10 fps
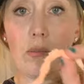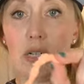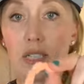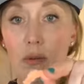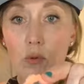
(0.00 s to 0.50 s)

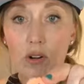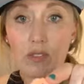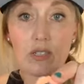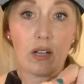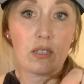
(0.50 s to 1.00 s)
going to take more of
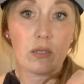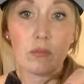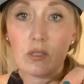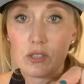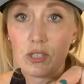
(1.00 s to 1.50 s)
this
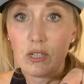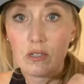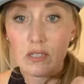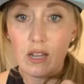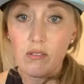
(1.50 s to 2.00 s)
awesome little
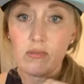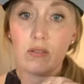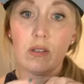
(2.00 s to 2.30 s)
chenille stuff,